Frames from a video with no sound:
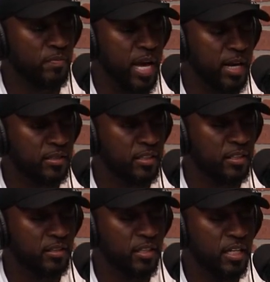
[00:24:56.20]

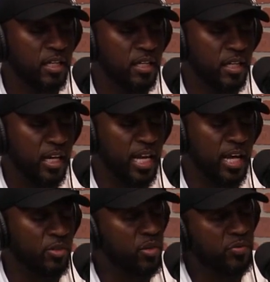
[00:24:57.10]
accident, And I
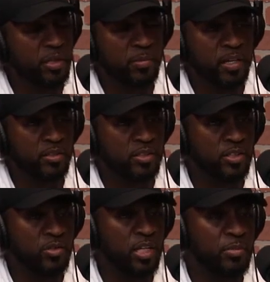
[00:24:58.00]
don't know if anybody else
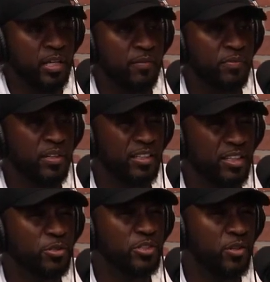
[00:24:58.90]
could do that, but I felt like
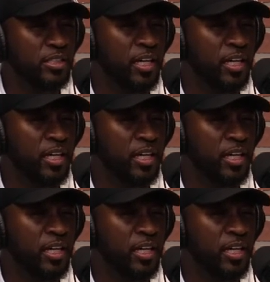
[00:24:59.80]
Coach always